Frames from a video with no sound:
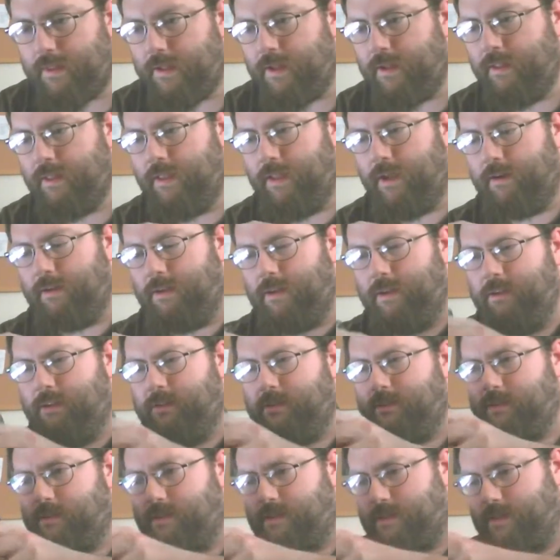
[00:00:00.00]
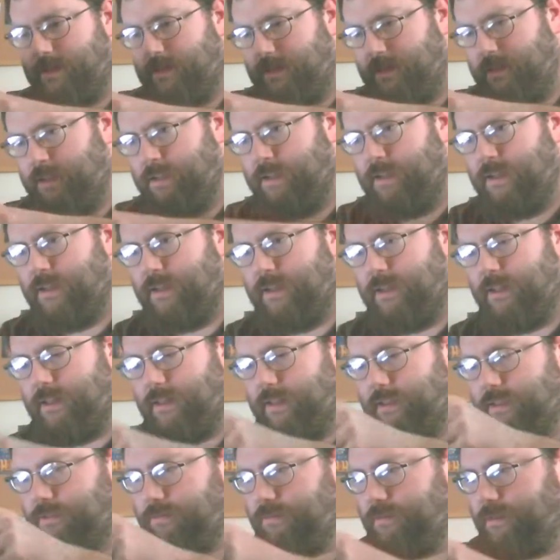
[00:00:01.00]
Now
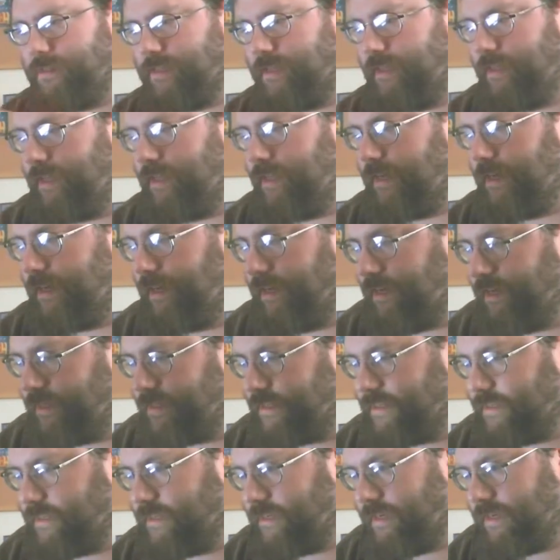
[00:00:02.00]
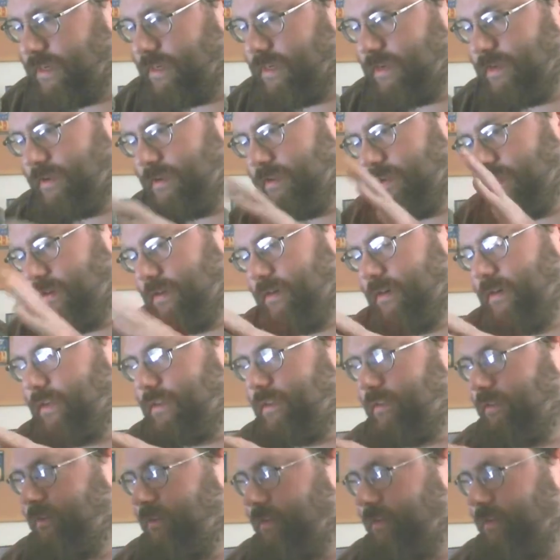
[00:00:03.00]
this was an NIS collector's